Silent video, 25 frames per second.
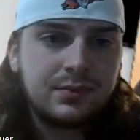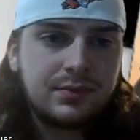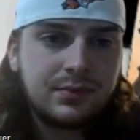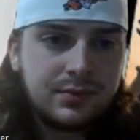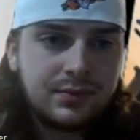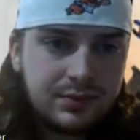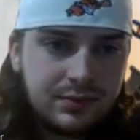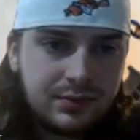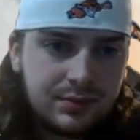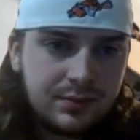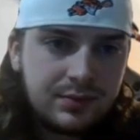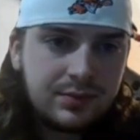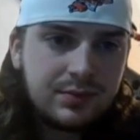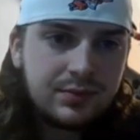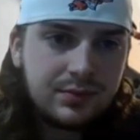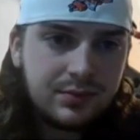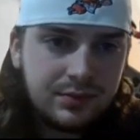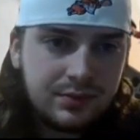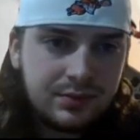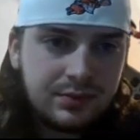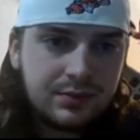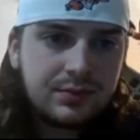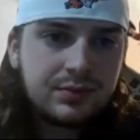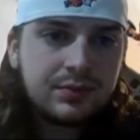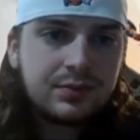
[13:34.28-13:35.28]

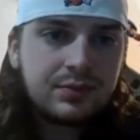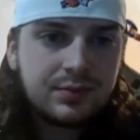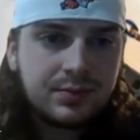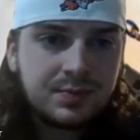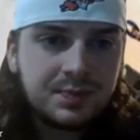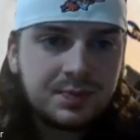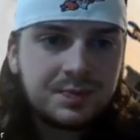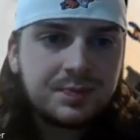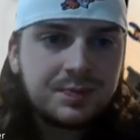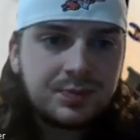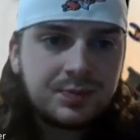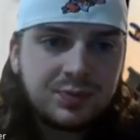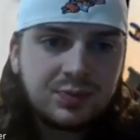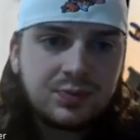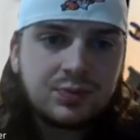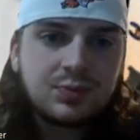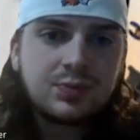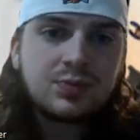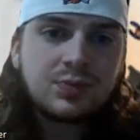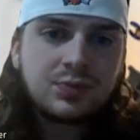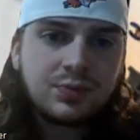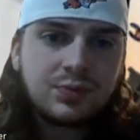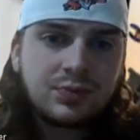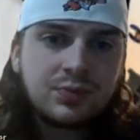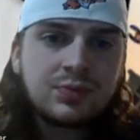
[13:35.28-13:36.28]

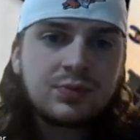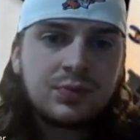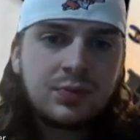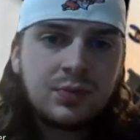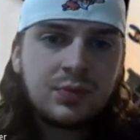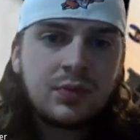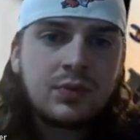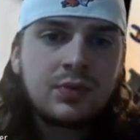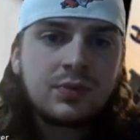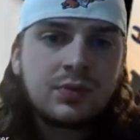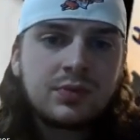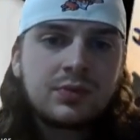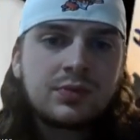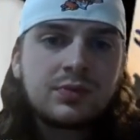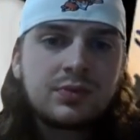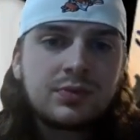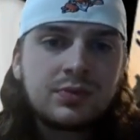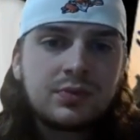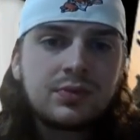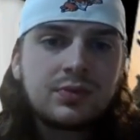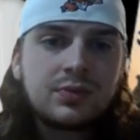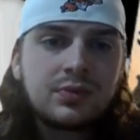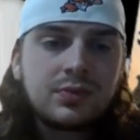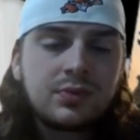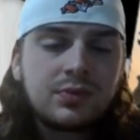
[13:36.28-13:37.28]

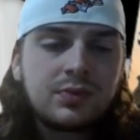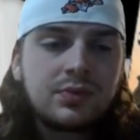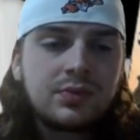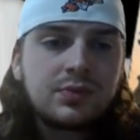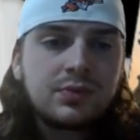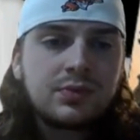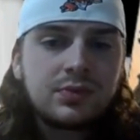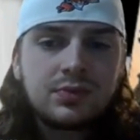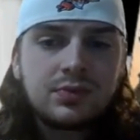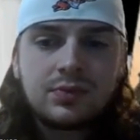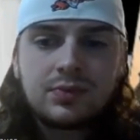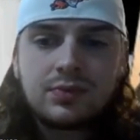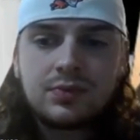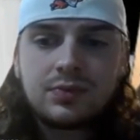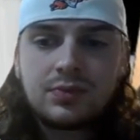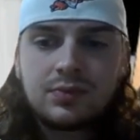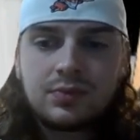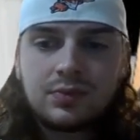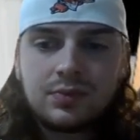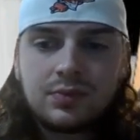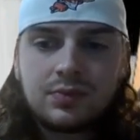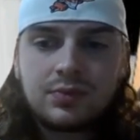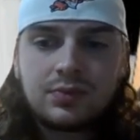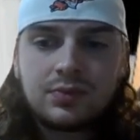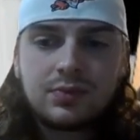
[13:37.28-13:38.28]

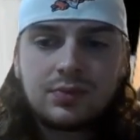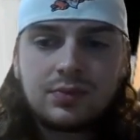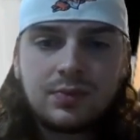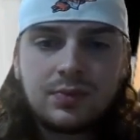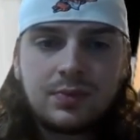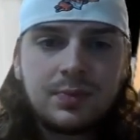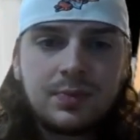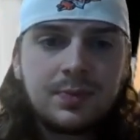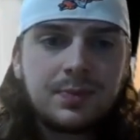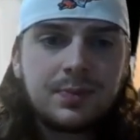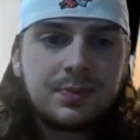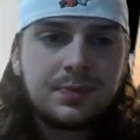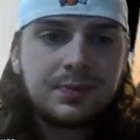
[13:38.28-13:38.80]
(not speaking)